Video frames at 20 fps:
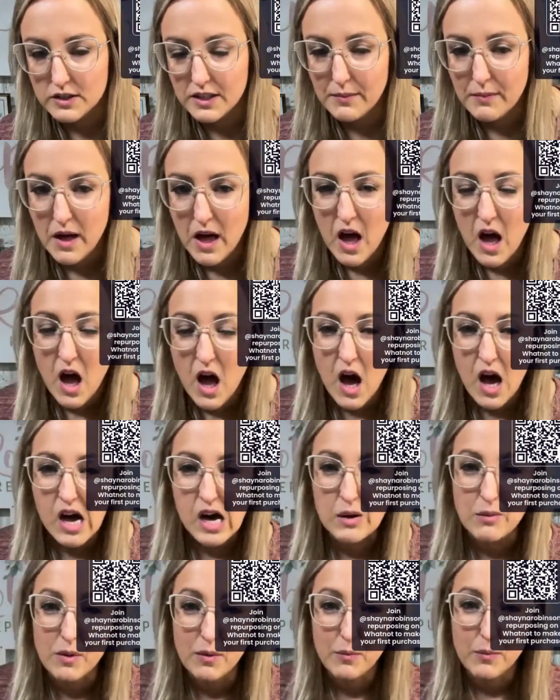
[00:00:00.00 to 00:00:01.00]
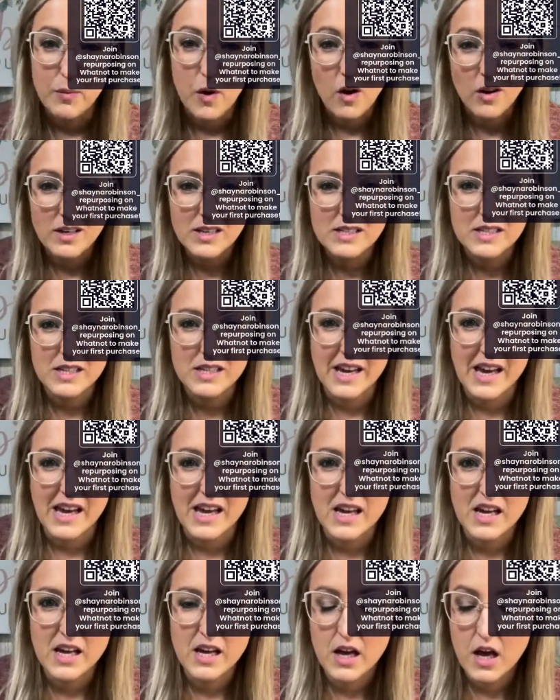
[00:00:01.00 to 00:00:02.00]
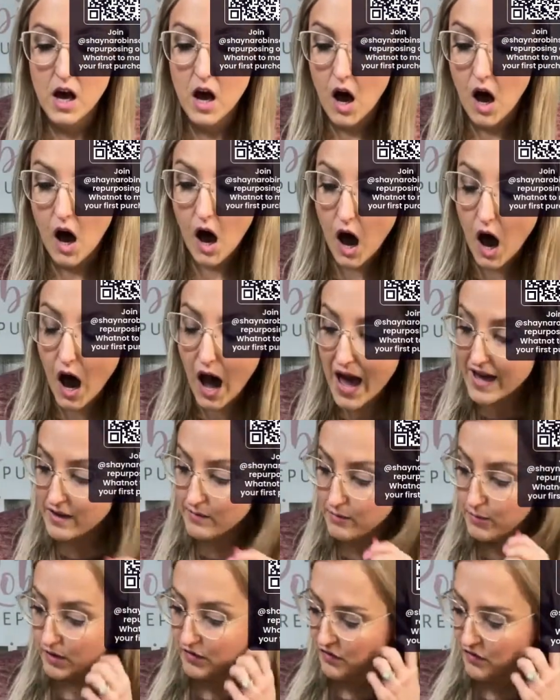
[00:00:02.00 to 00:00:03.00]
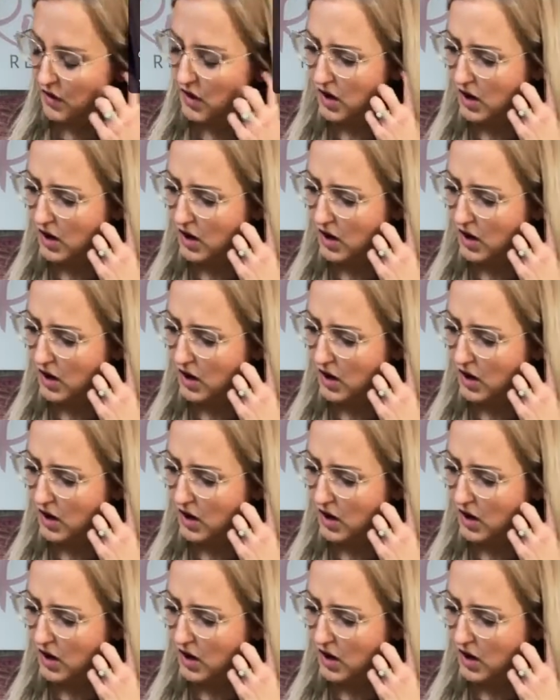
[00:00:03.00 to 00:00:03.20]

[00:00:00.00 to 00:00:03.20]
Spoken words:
Honestly, I prefer